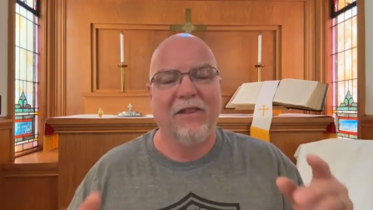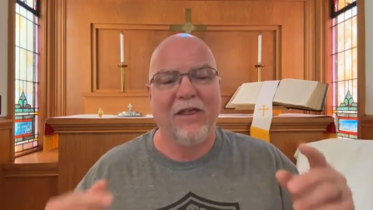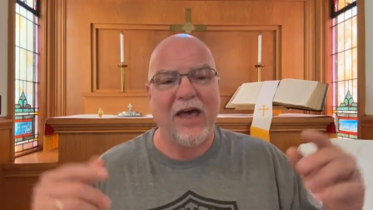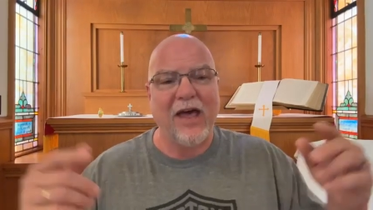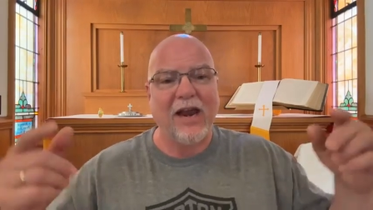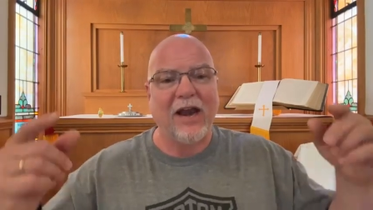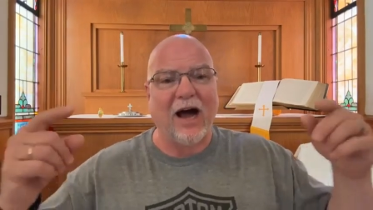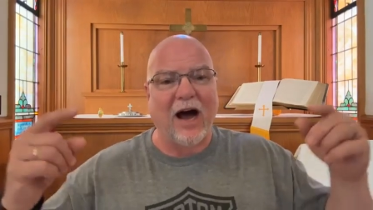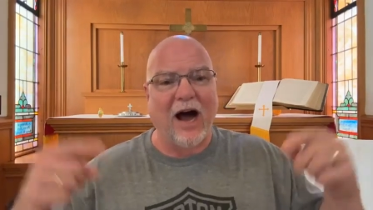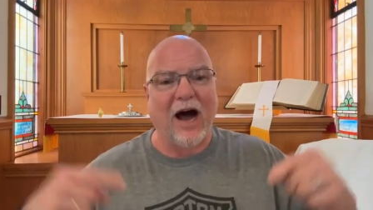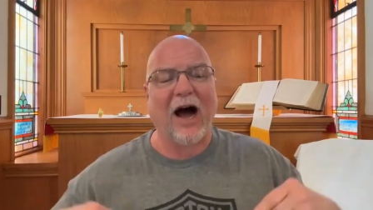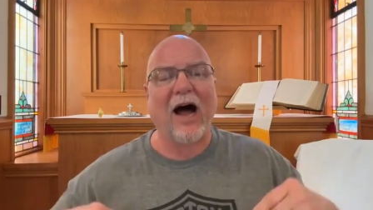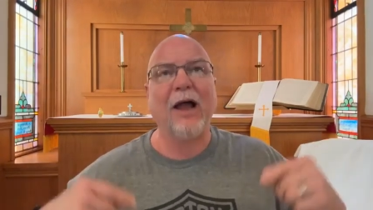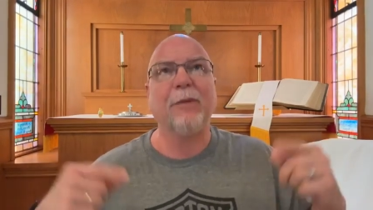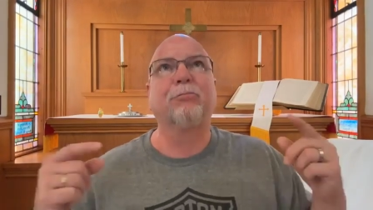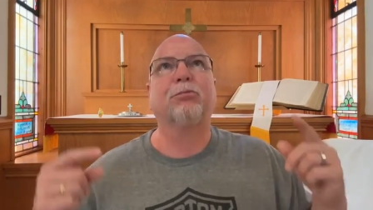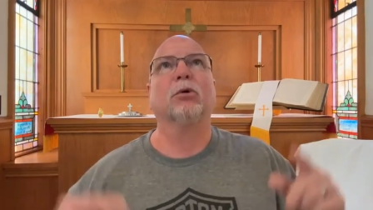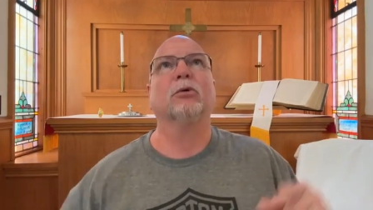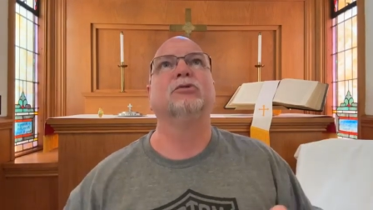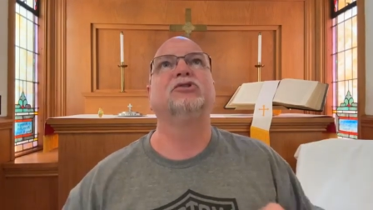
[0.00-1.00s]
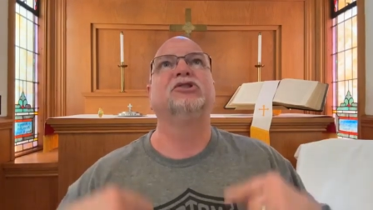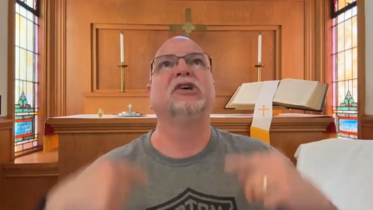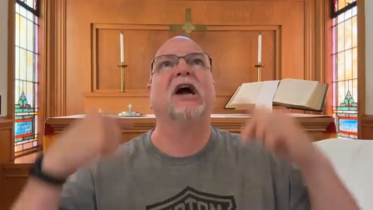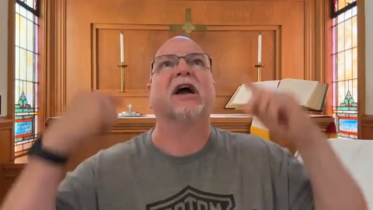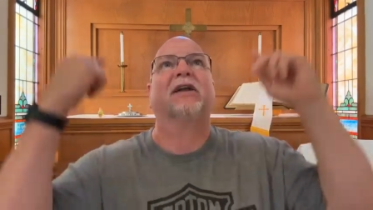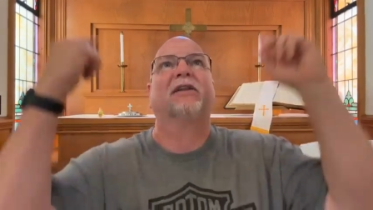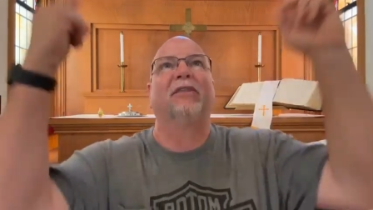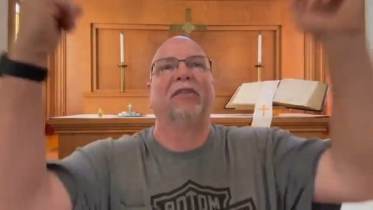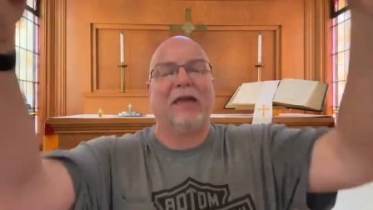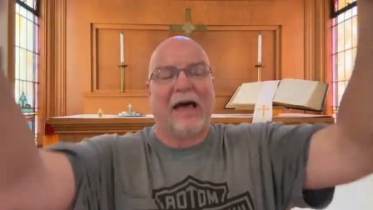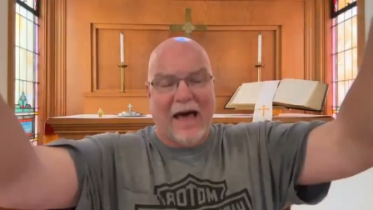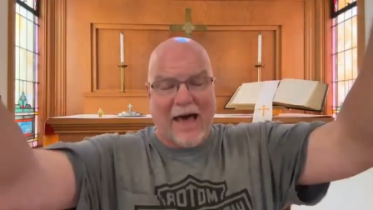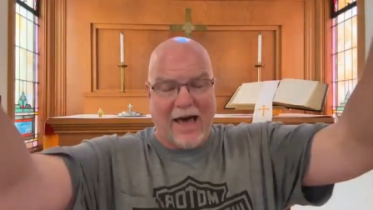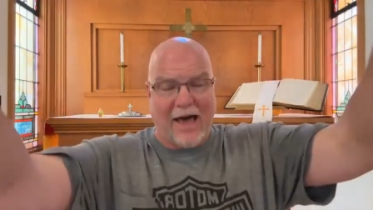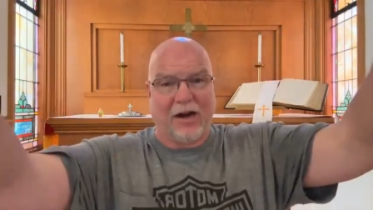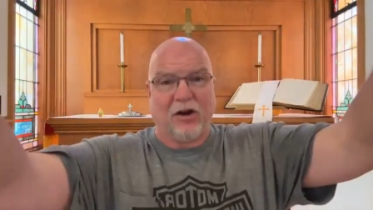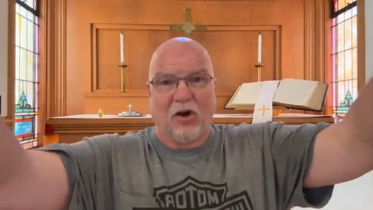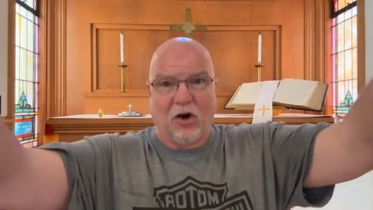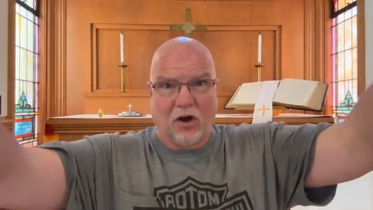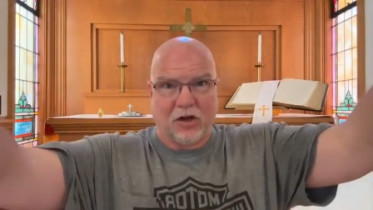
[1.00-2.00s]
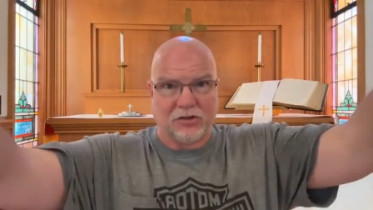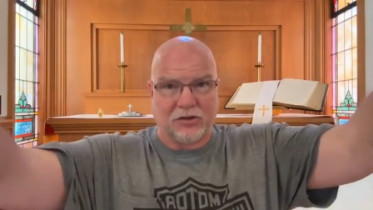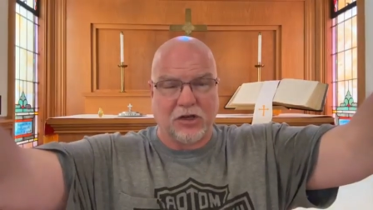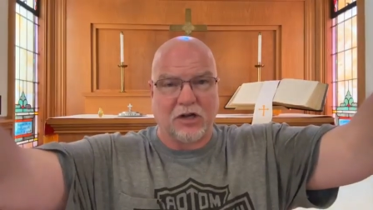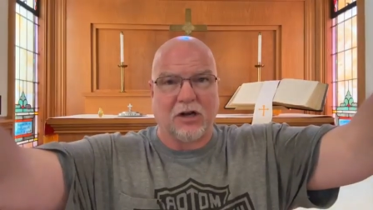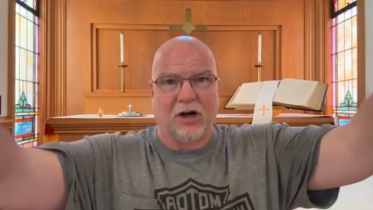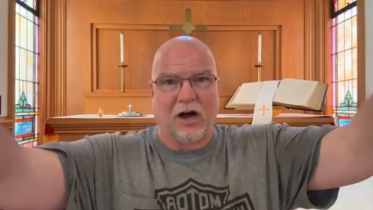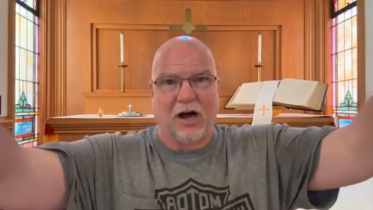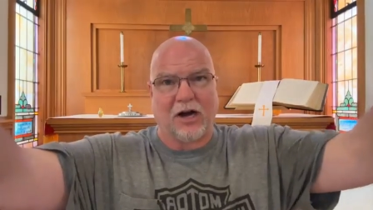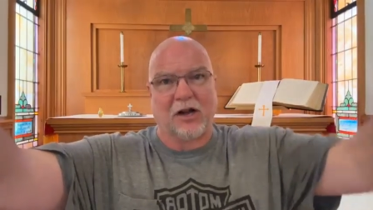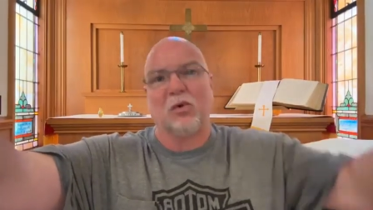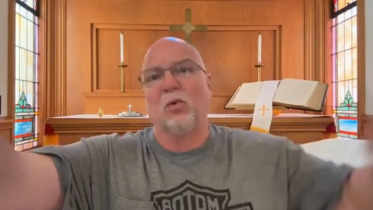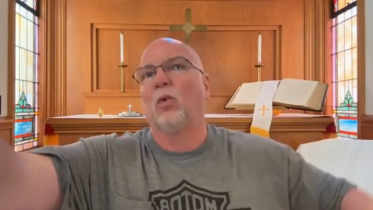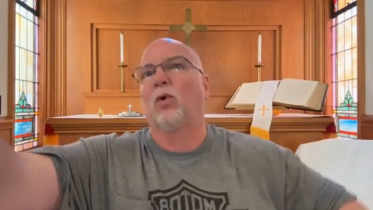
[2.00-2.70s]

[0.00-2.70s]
then I project that onto God.